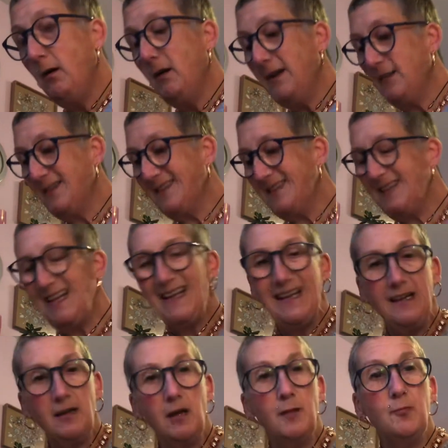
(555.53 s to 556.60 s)
I
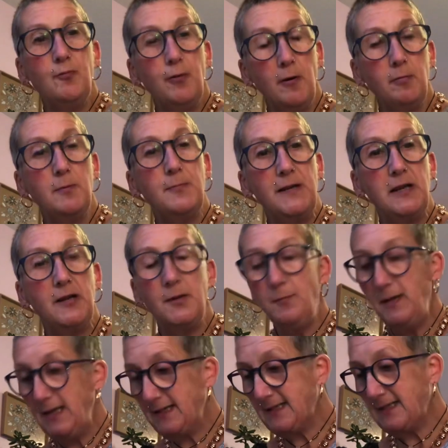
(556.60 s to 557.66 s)
think I'm probably going to
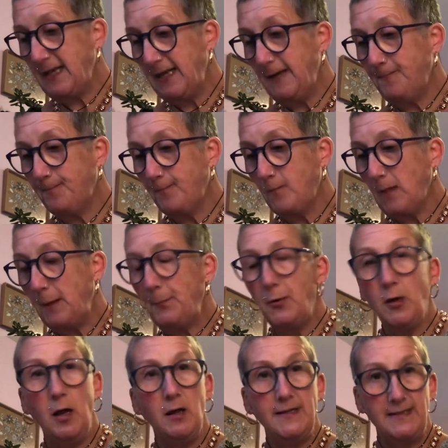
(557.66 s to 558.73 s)
mix it,
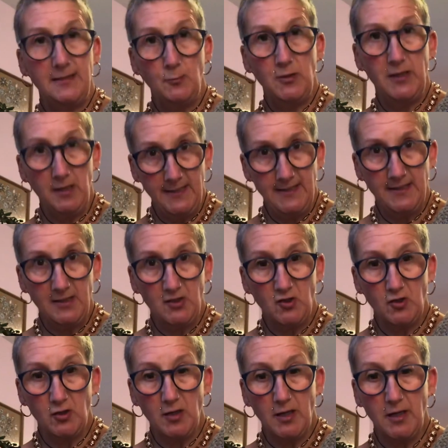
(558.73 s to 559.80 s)
put ice with icing
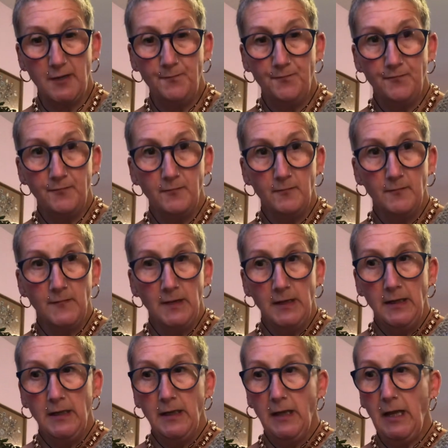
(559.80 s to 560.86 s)
sugar,
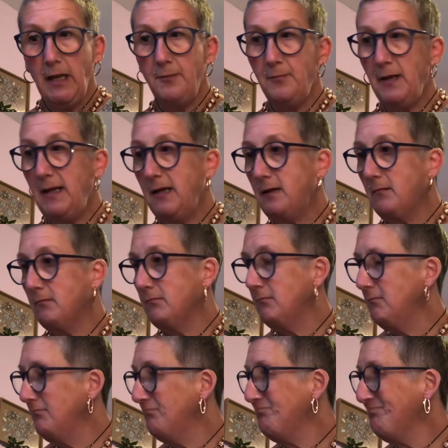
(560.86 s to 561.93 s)
and make,
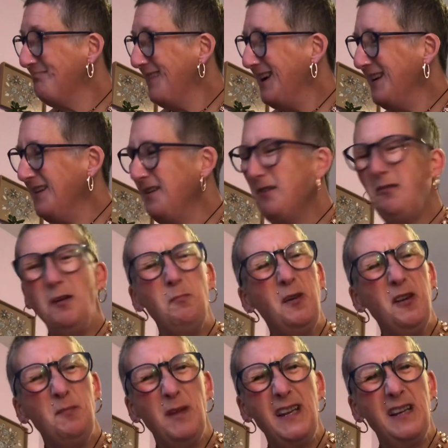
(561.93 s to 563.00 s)
I don't know, I
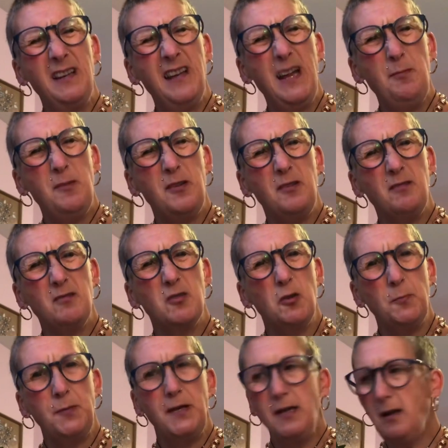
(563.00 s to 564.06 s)
might make lemon
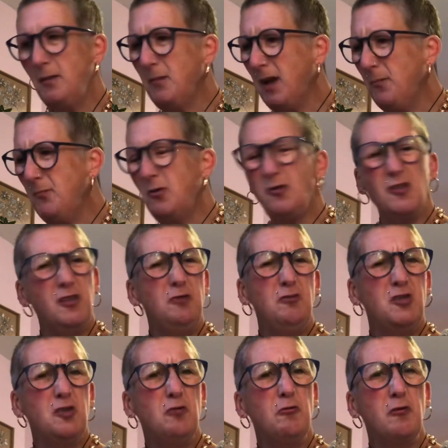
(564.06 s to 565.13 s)
topping. I'm not too
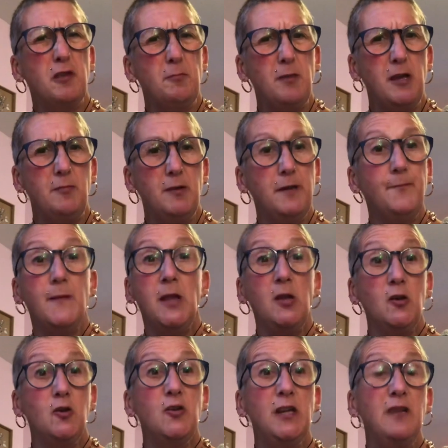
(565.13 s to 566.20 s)
sure at the
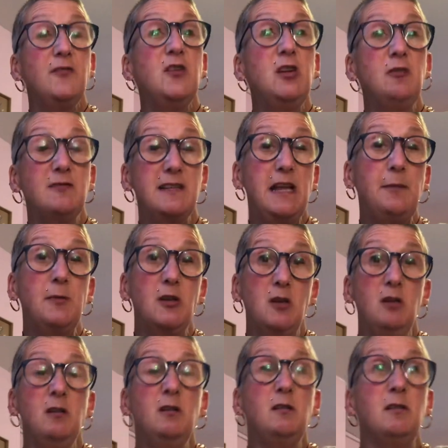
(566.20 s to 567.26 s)
moment. Could even use lemon
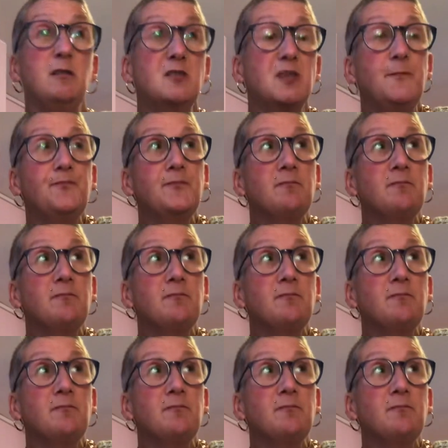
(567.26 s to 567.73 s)
curd.